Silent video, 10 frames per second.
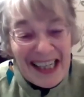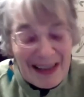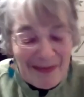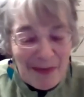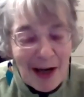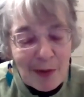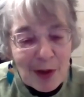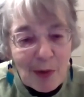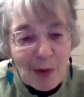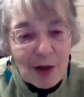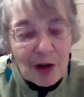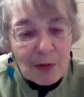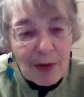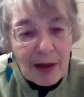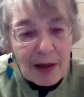Um, yeah, I was wondering,
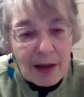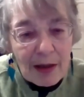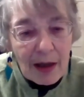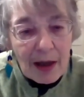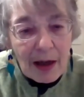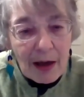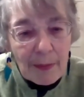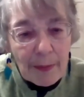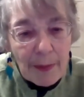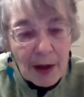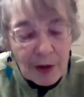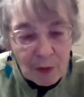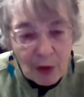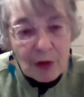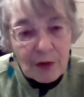you uh, part of
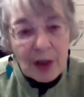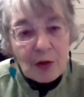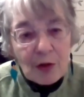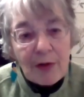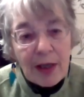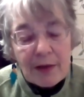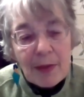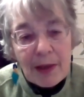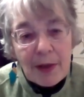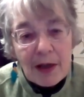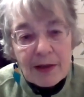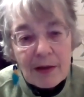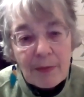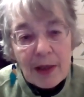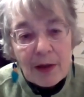what you said already maybe answered
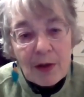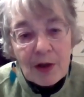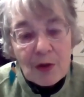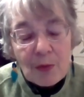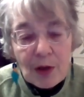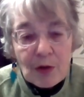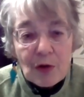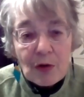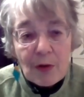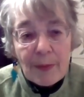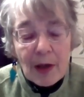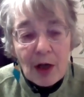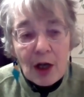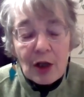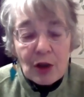my question when you talk about
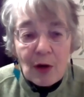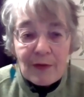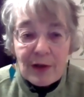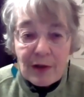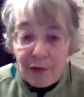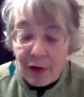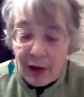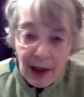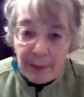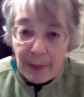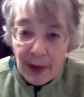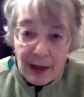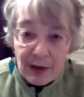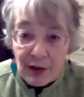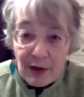you have different
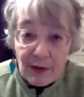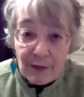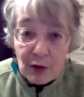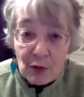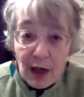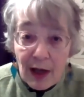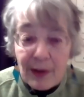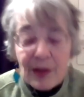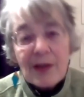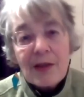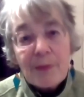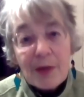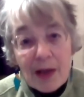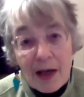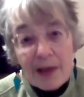campaigns that you allow it to
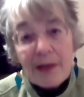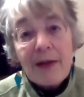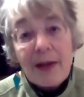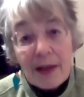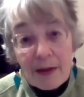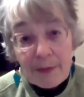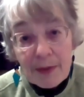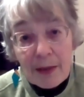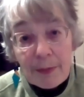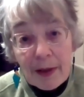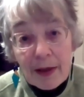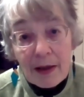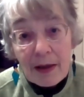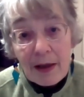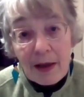subside and then it comes up again.